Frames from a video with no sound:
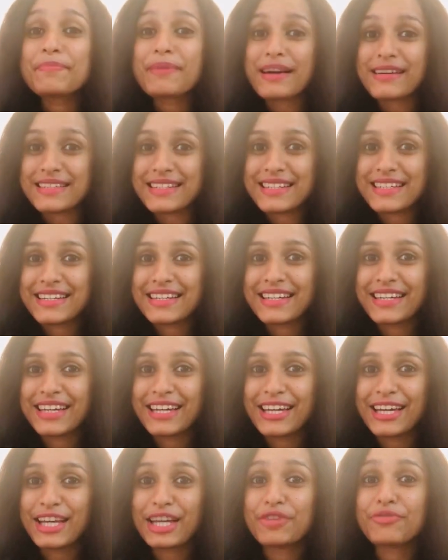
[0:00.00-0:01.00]
But
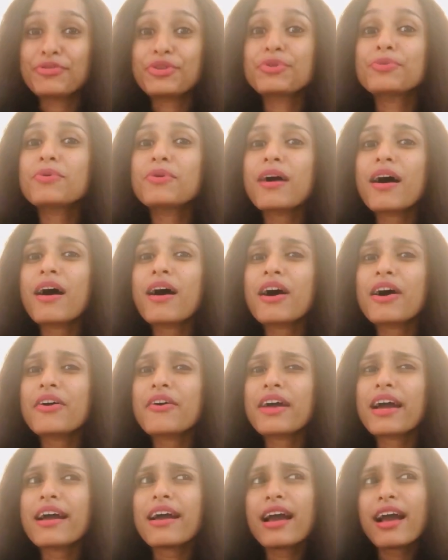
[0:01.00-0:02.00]
if you
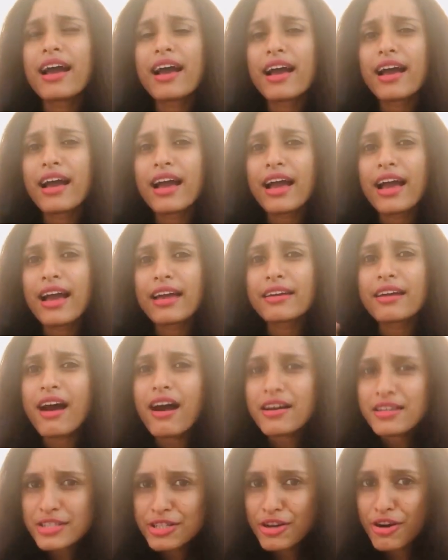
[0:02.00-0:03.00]
are an
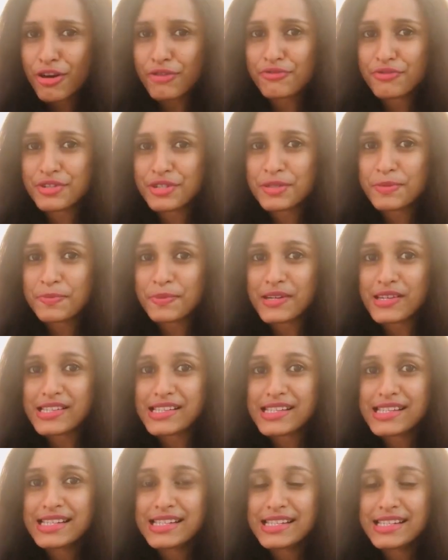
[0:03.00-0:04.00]
underconfident
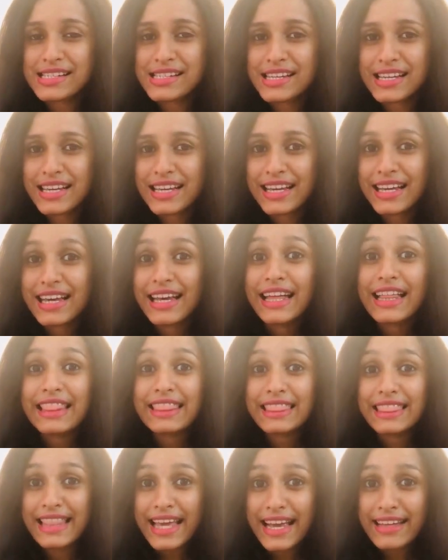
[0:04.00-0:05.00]
person,
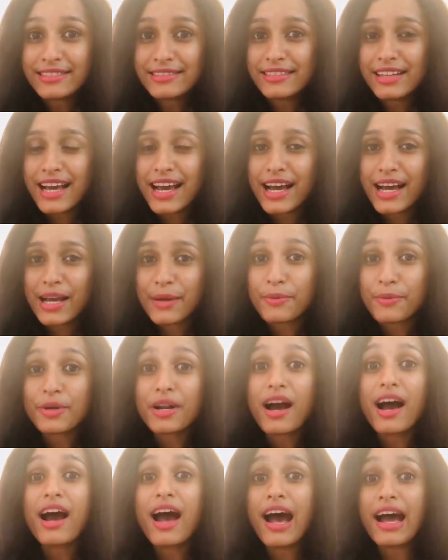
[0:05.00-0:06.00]
then I would
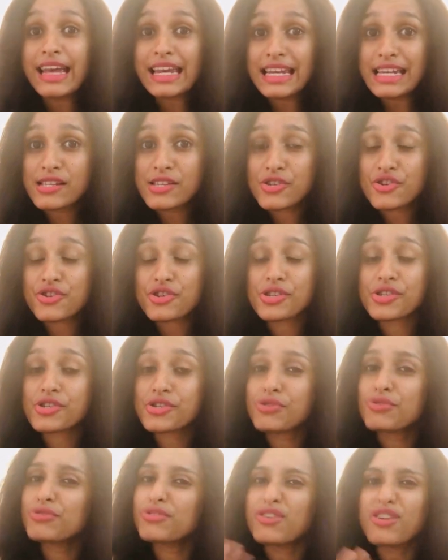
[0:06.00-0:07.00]
highly
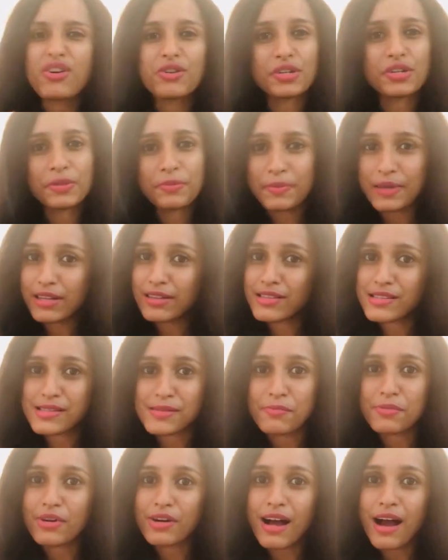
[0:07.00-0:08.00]
suggest you not to pick
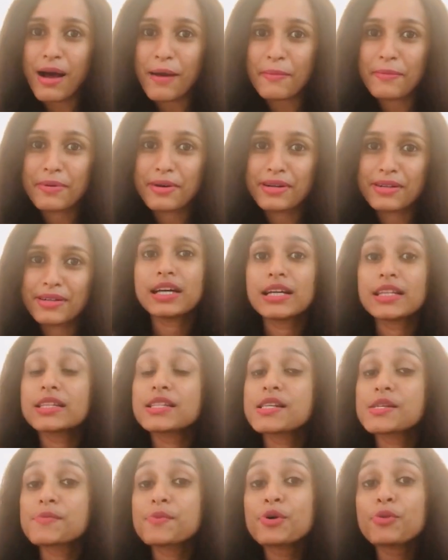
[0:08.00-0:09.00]
this book up.
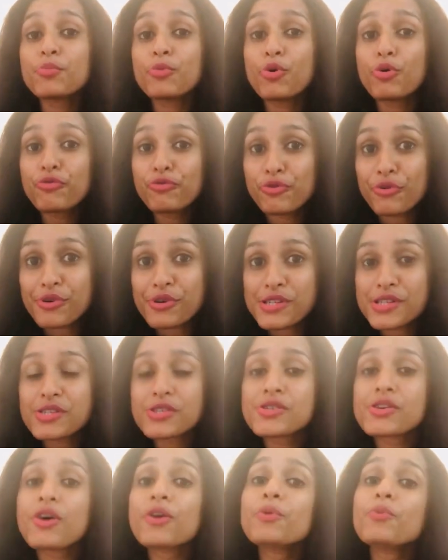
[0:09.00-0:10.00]
This book more
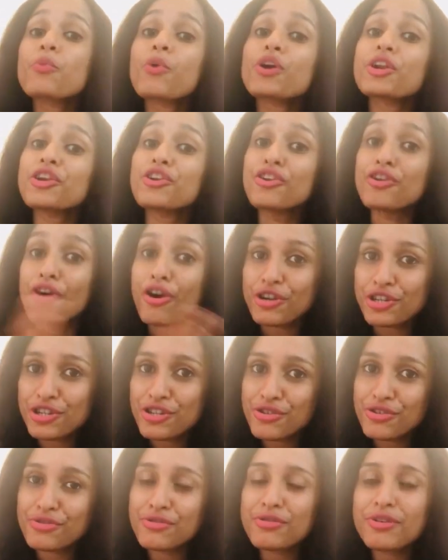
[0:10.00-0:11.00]
focuses on what not
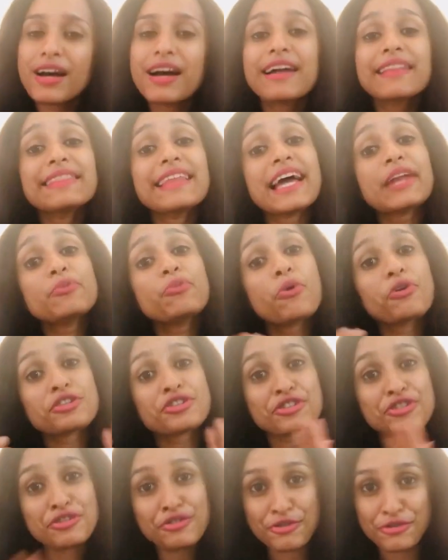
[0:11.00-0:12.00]
to do than
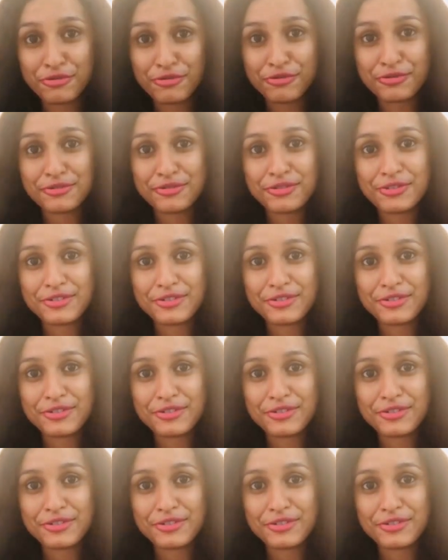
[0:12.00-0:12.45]
what to do,